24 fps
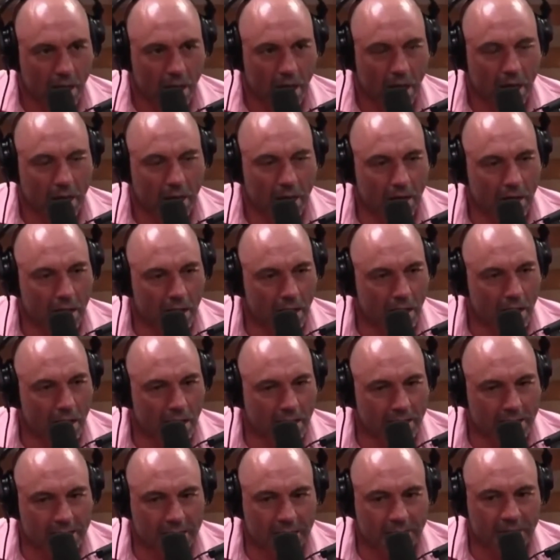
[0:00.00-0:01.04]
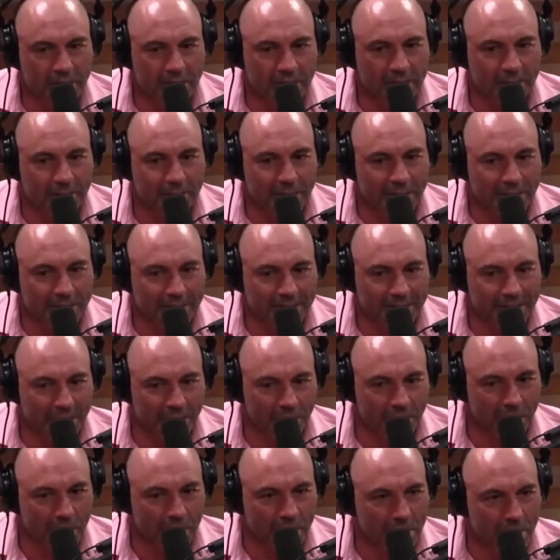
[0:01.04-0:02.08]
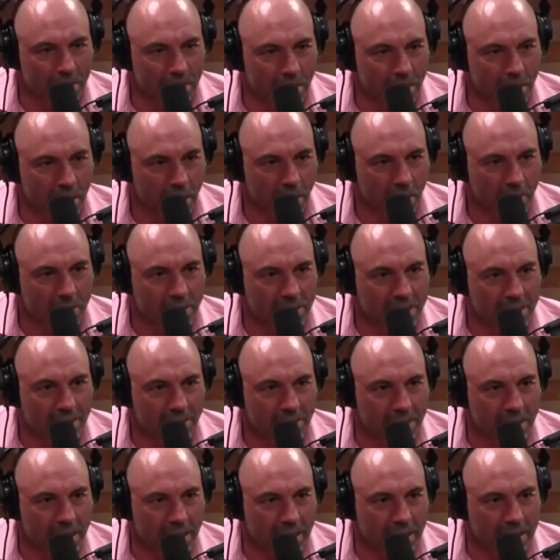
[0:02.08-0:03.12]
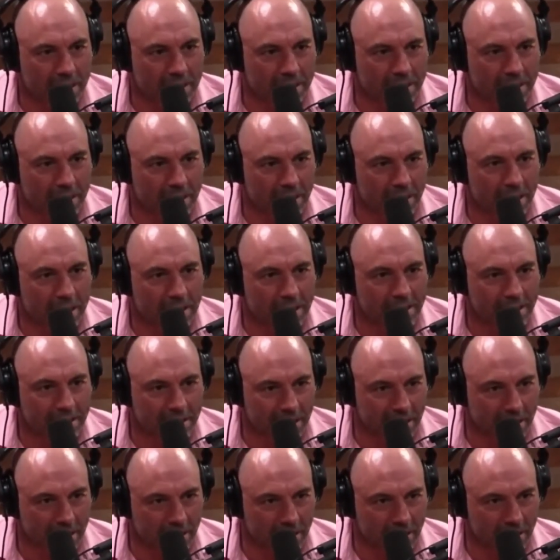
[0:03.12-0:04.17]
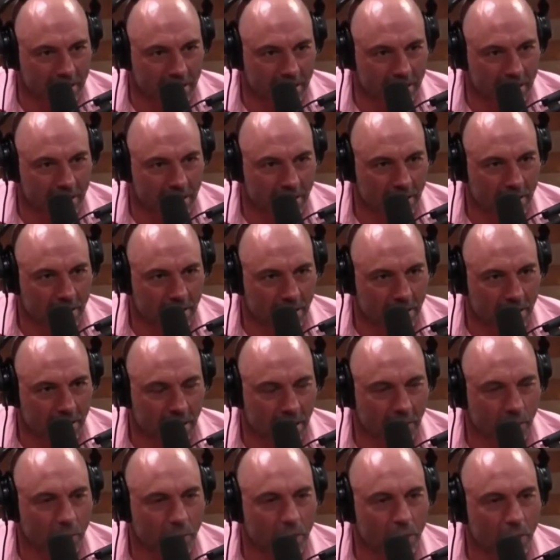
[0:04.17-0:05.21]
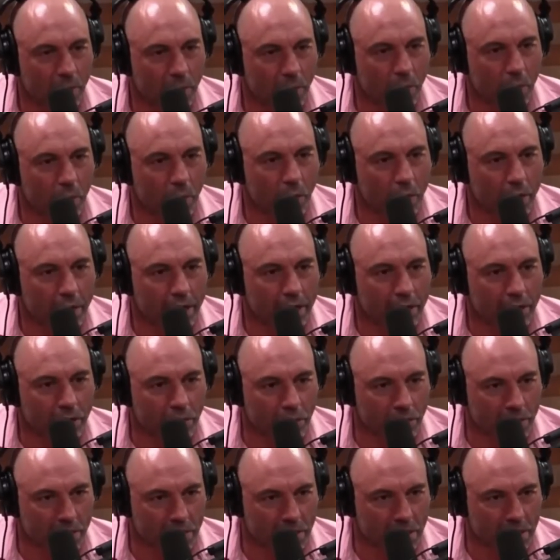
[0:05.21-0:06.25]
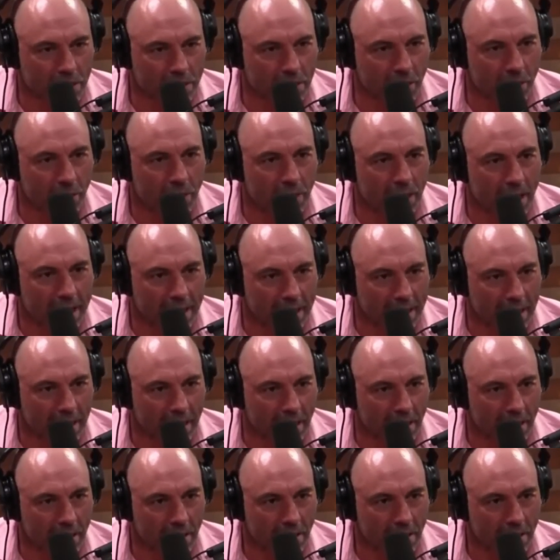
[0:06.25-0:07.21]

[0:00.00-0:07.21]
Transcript: And it seems like it's built into us. It almost seems like it's an instinct that we're working towards this, that we like it.